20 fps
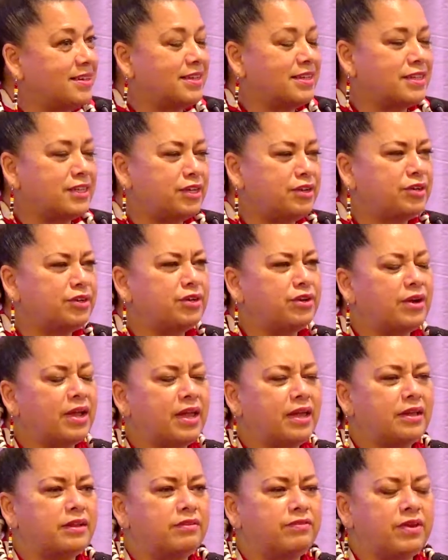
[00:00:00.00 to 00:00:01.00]
Clear your
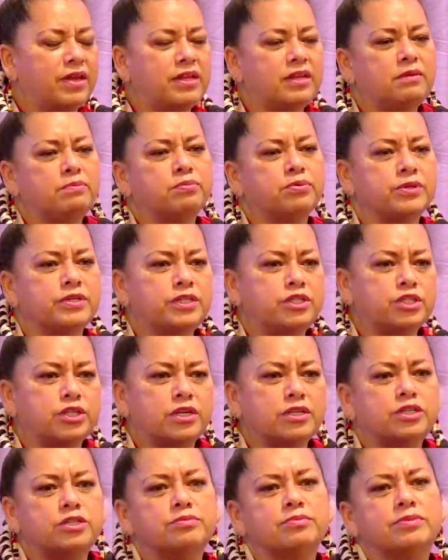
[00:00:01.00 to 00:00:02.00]
head of any
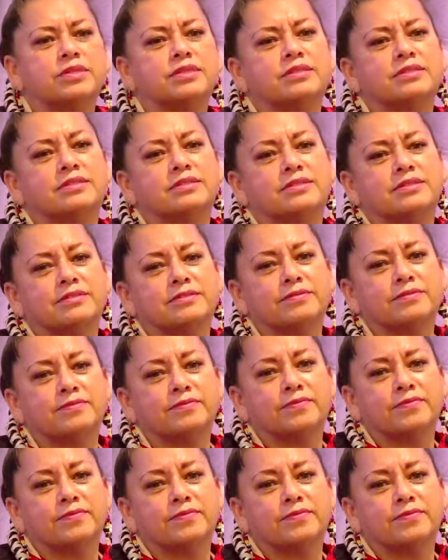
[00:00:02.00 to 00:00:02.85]
prejudgments.